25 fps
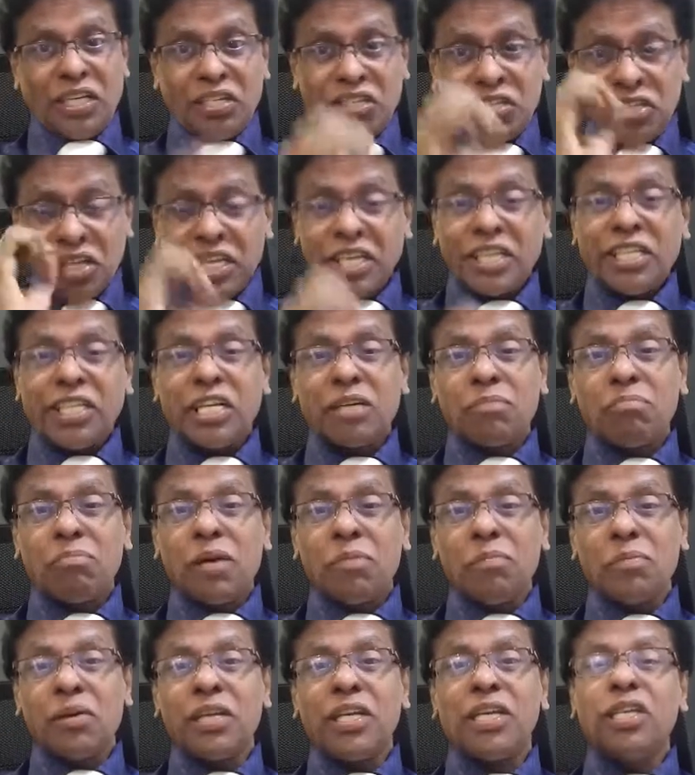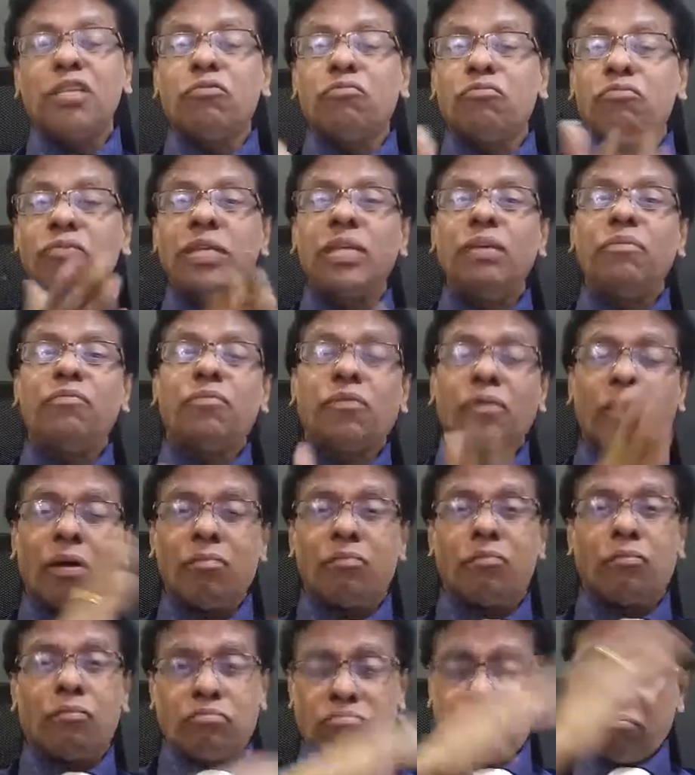Genetic memories we
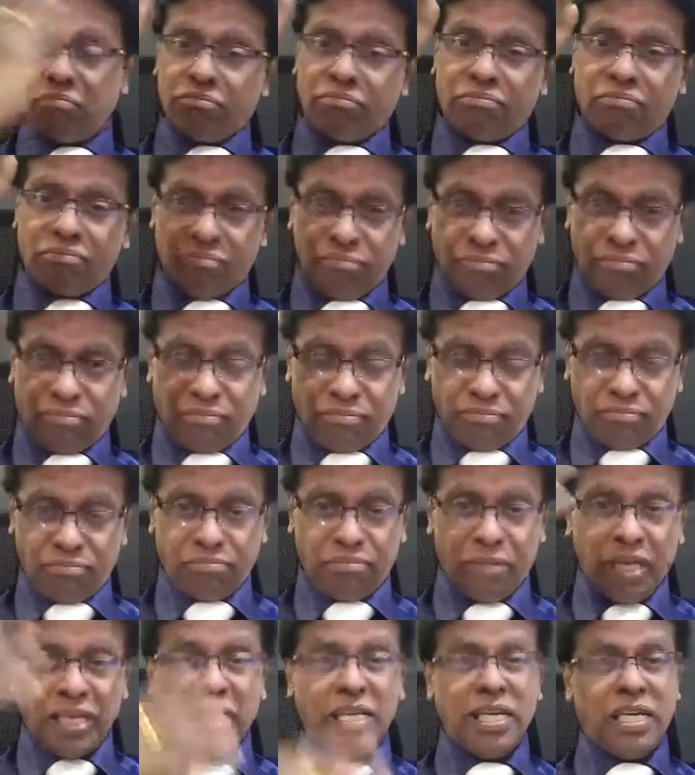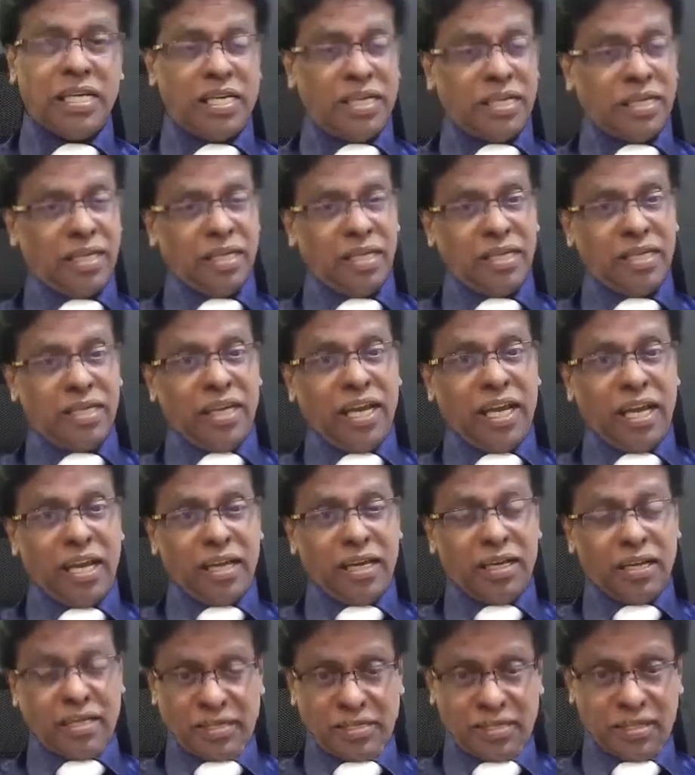from many
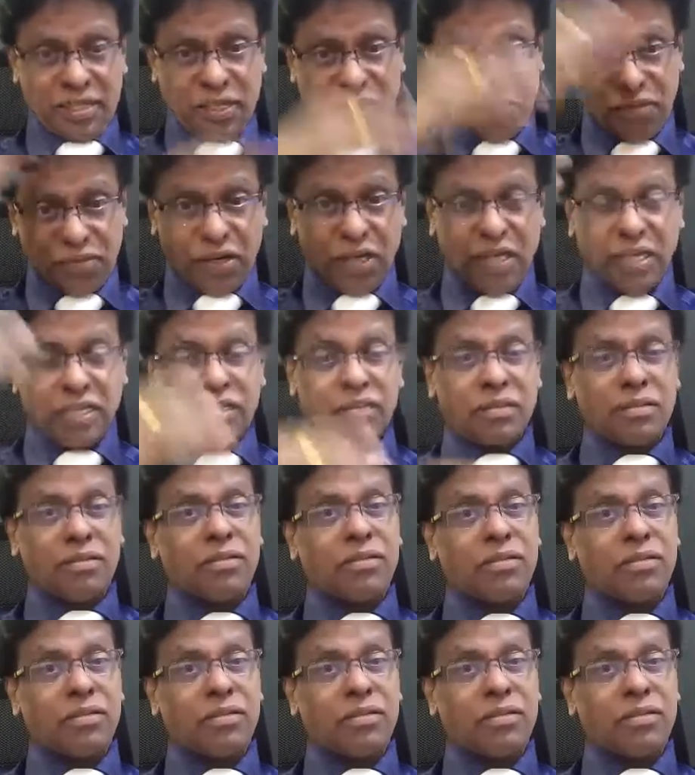different